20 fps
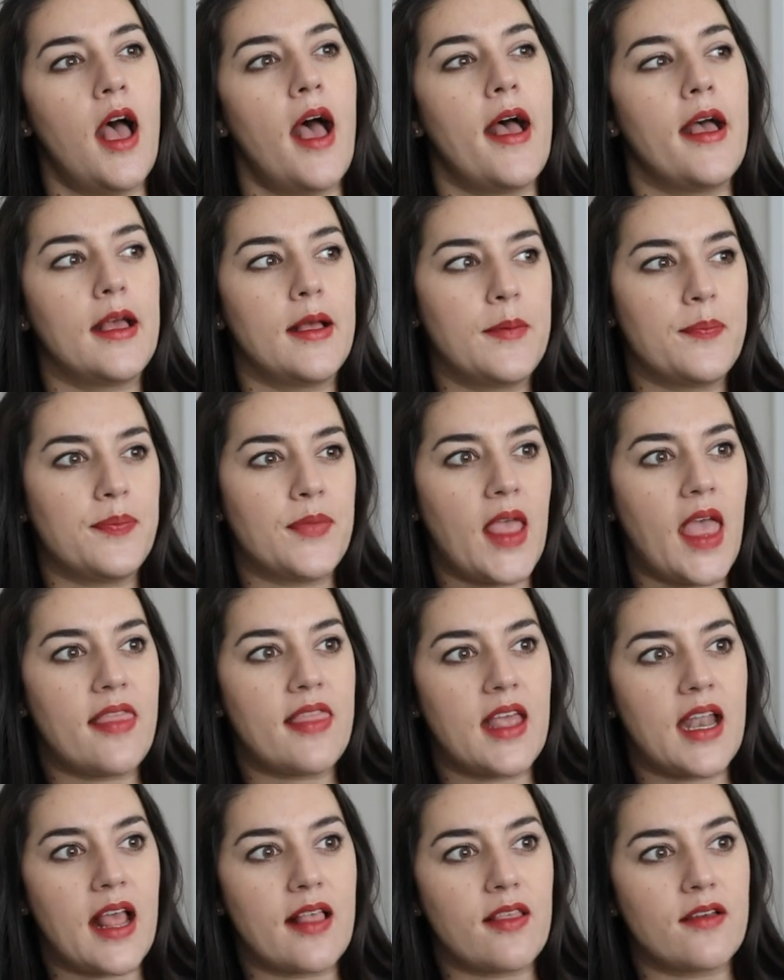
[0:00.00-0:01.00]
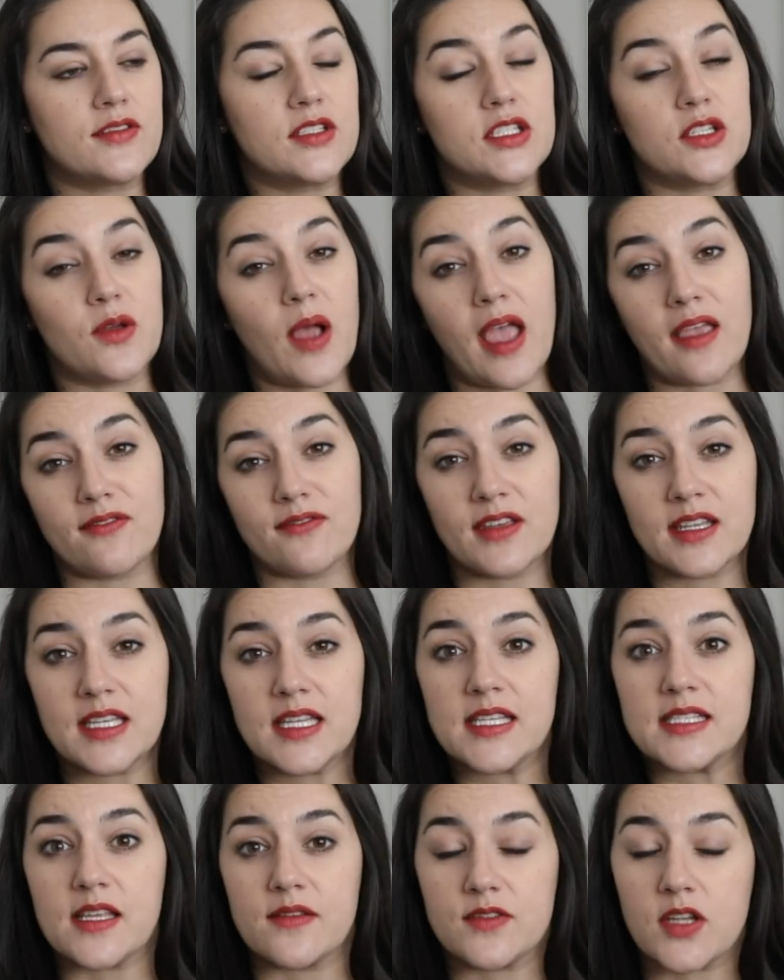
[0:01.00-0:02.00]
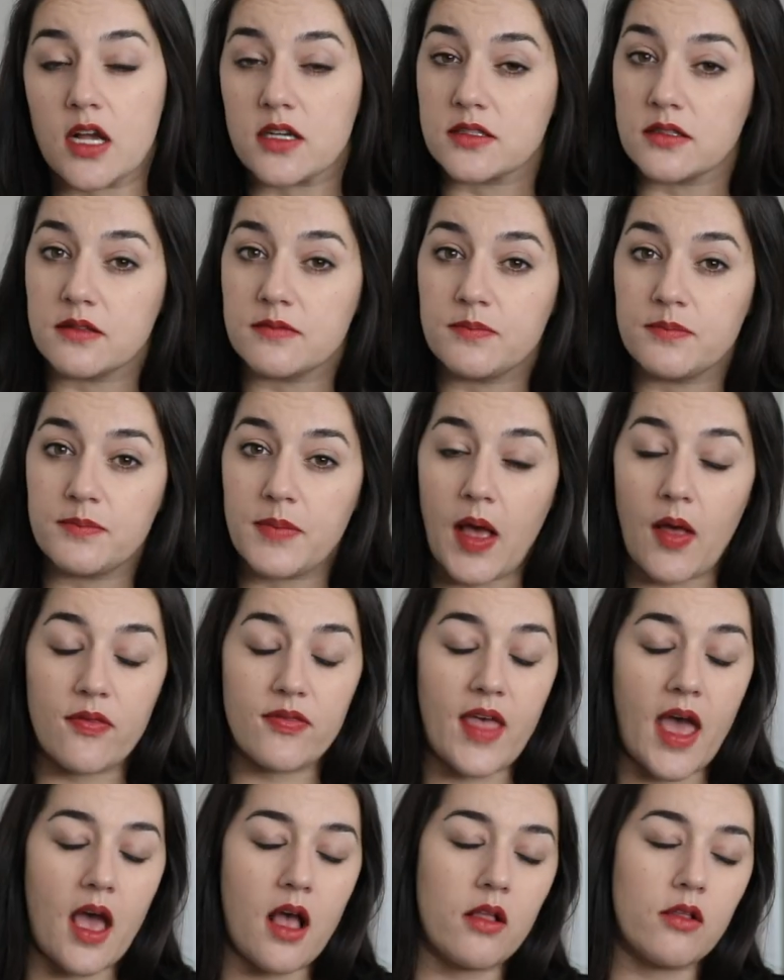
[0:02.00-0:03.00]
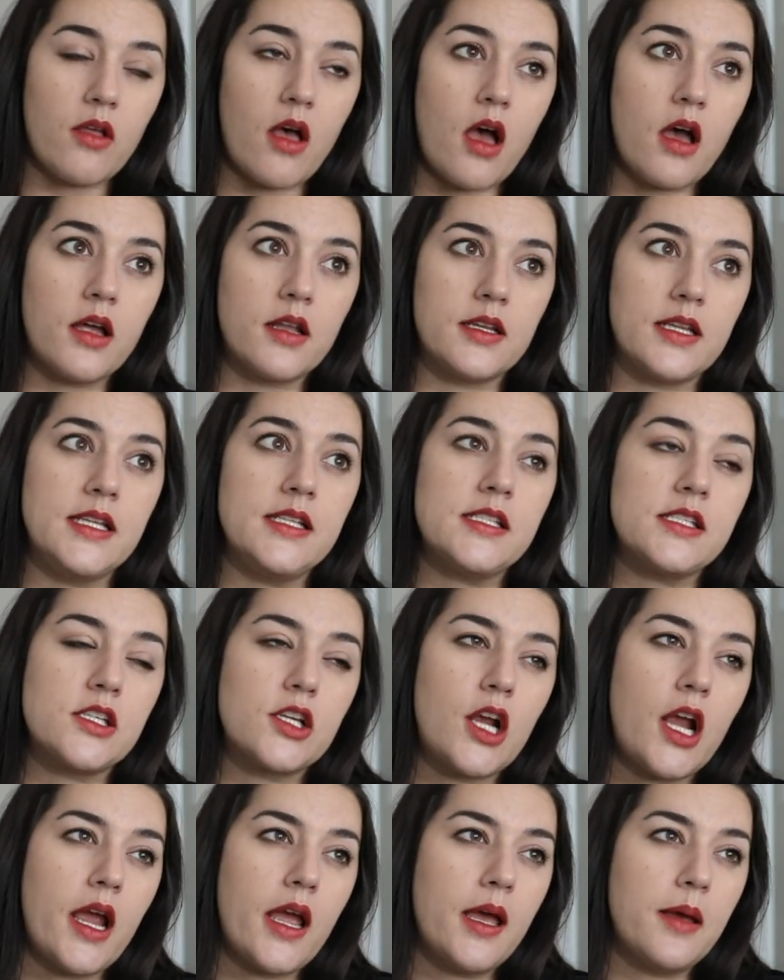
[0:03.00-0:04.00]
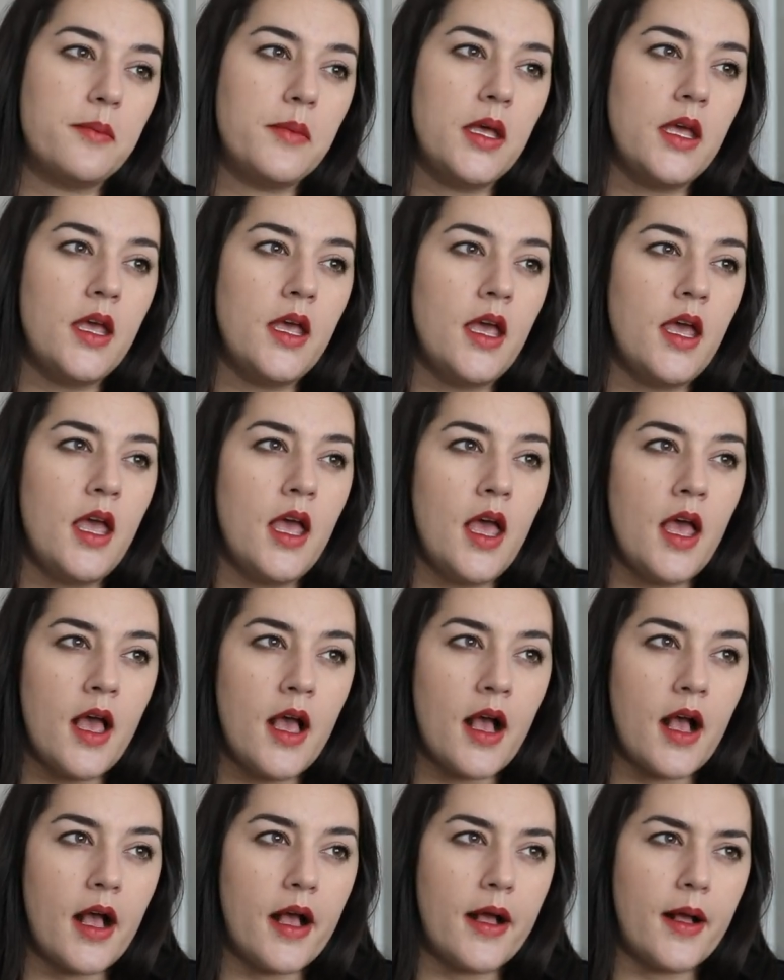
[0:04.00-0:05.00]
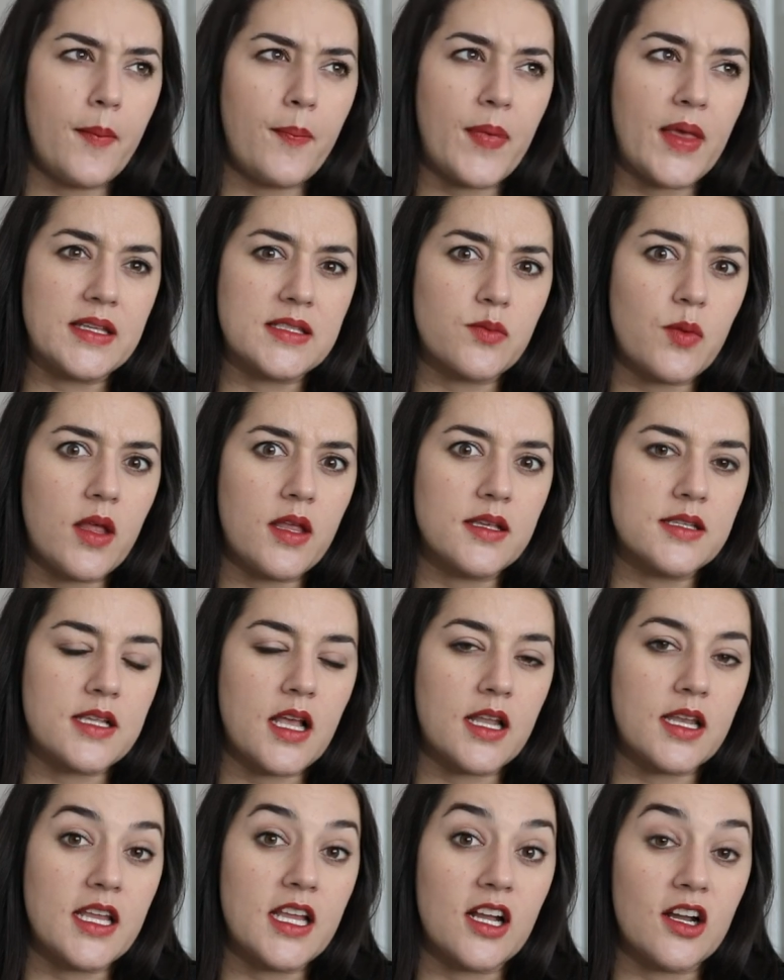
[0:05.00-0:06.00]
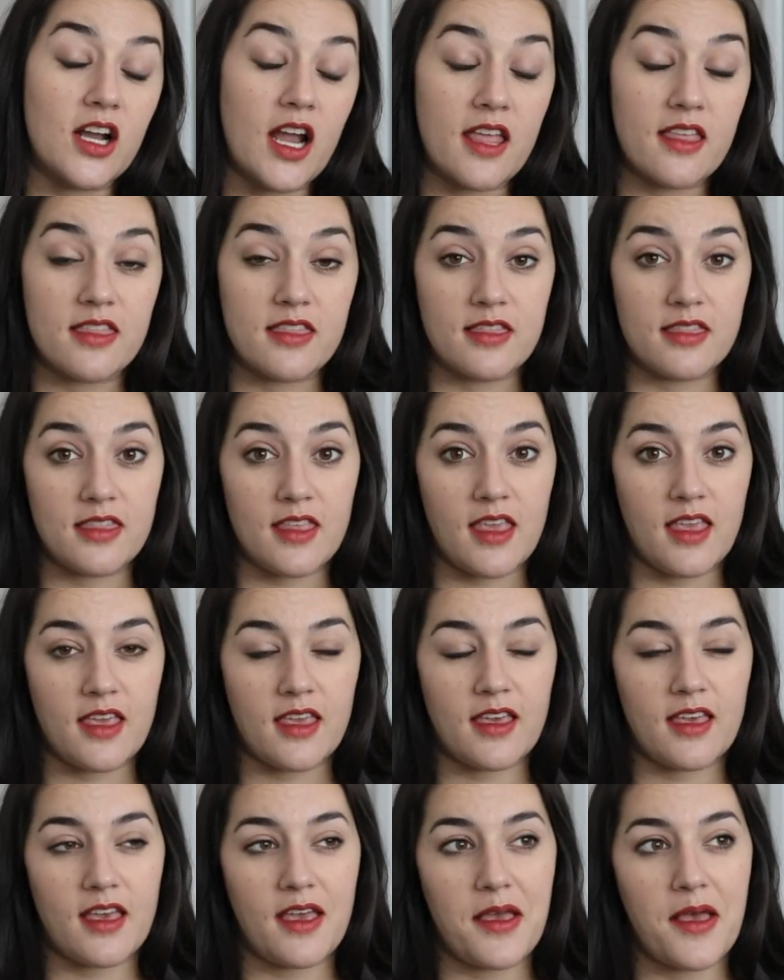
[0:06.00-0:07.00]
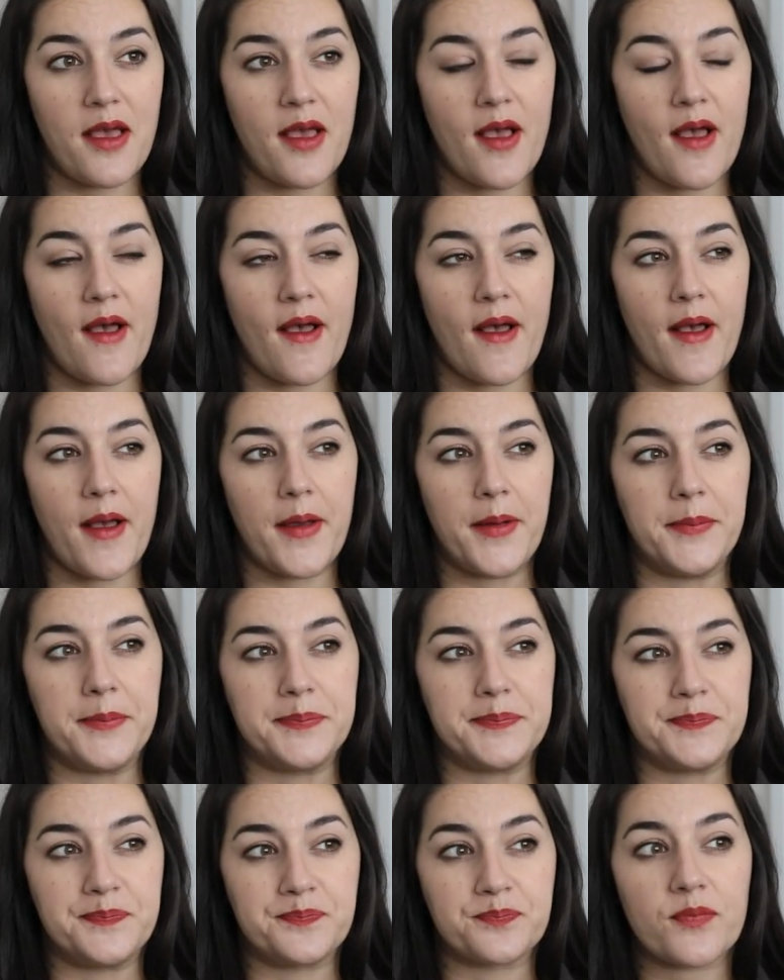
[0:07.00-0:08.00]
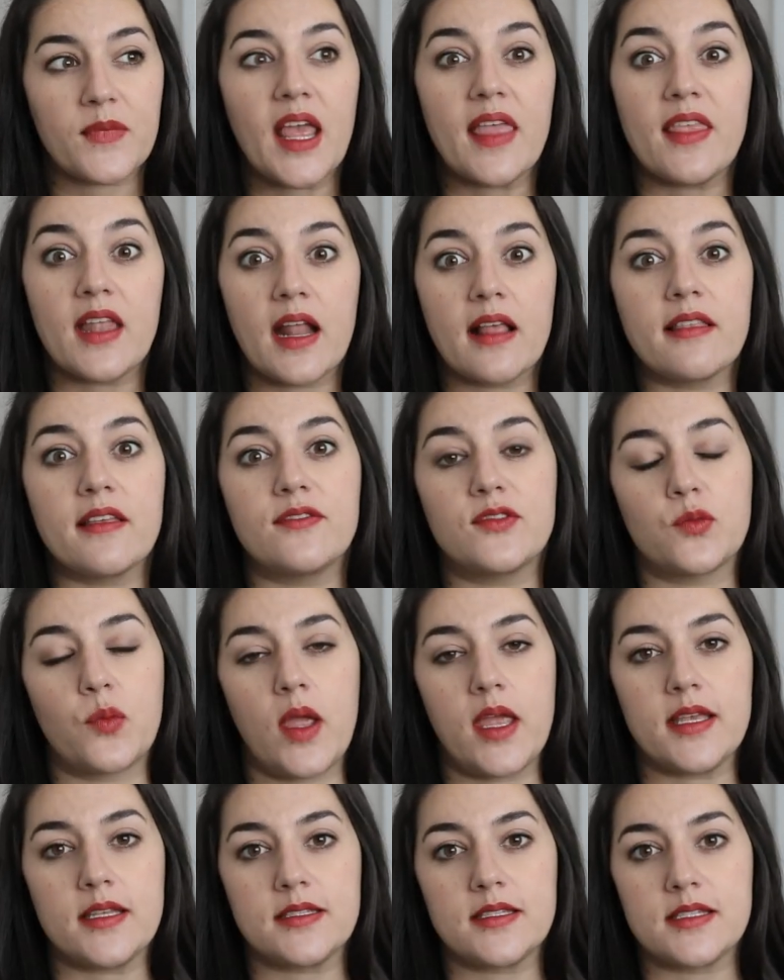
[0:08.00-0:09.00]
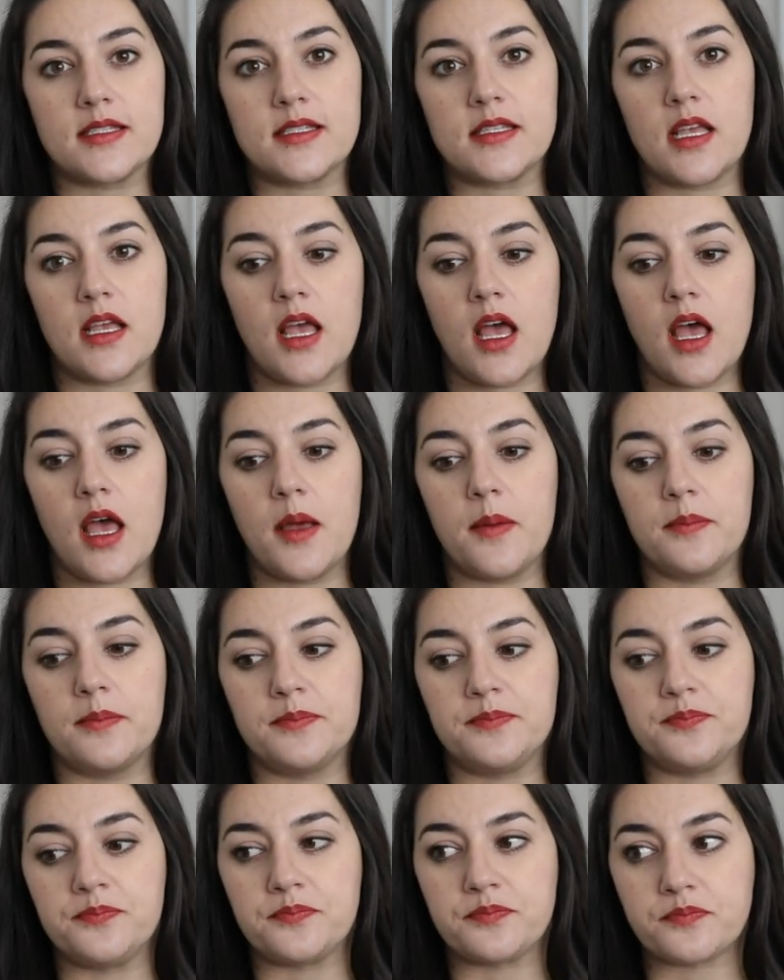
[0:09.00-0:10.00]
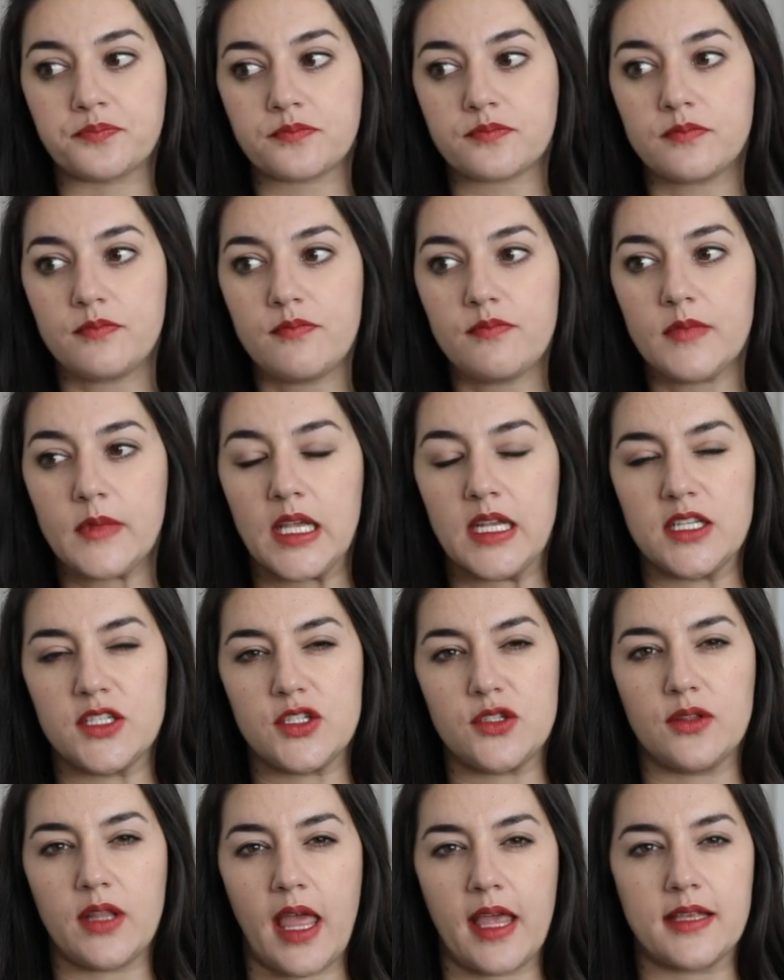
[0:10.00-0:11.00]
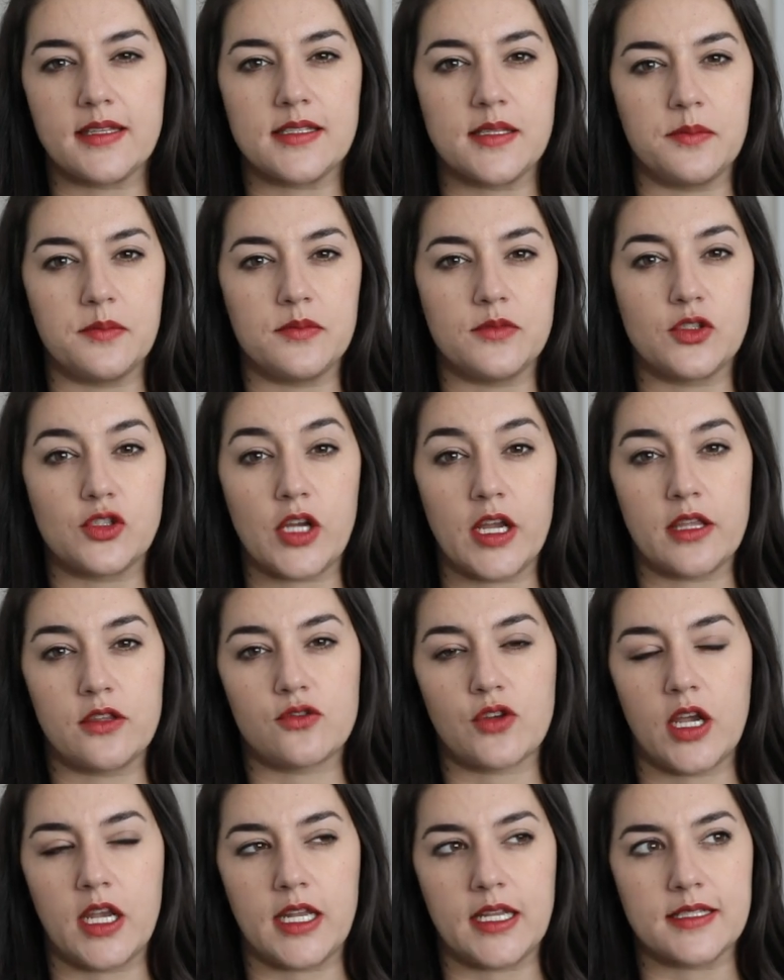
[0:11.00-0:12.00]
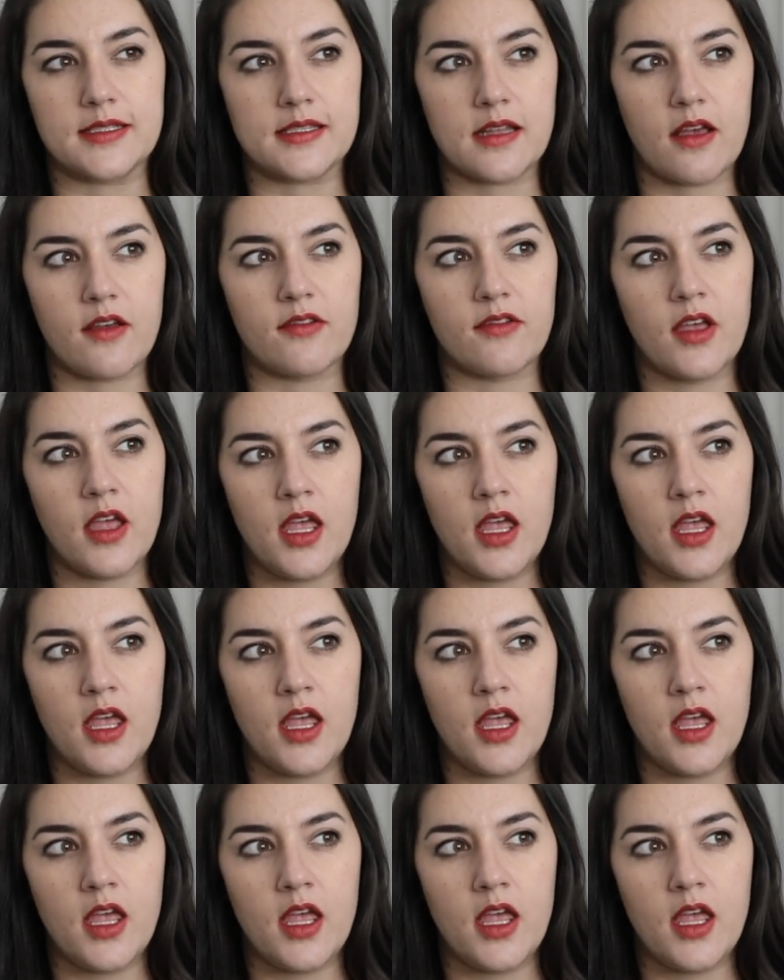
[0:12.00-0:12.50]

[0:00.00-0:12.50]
And then I love to do high fitness. I've talked about that a lot on Instagram. As well as on here, I think. And then I lift weights and do like some strength training stuff.